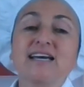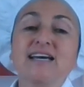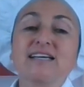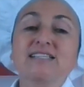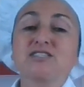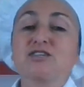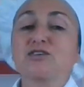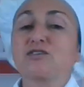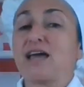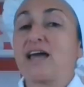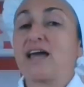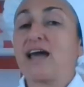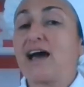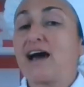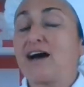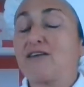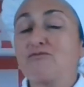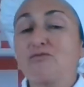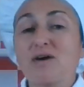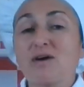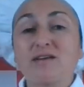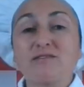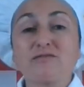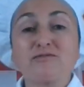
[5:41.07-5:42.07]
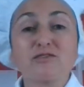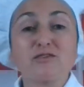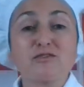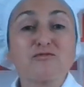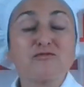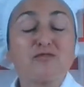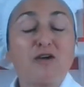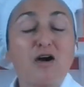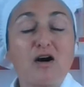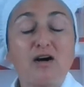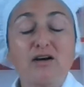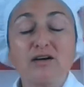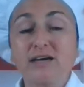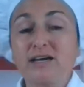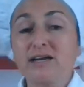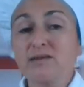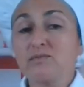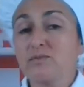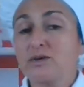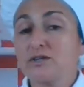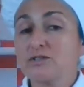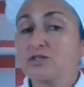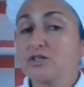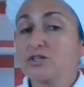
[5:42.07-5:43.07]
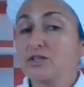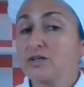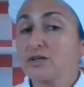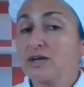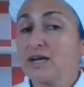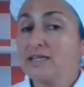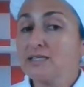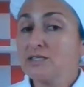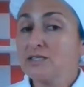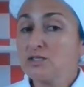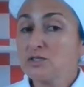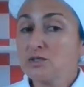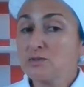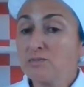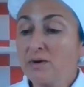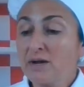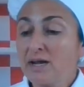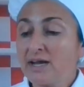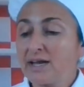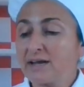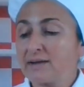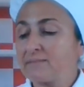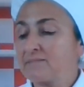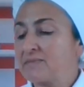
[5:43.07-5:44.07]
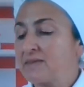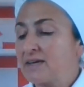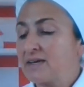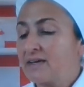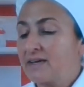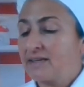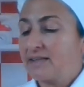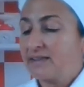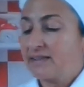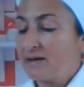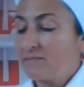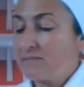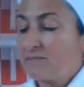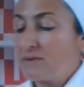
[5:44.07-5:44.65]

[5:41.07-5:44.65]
So they have one for fall and winter and spring. Let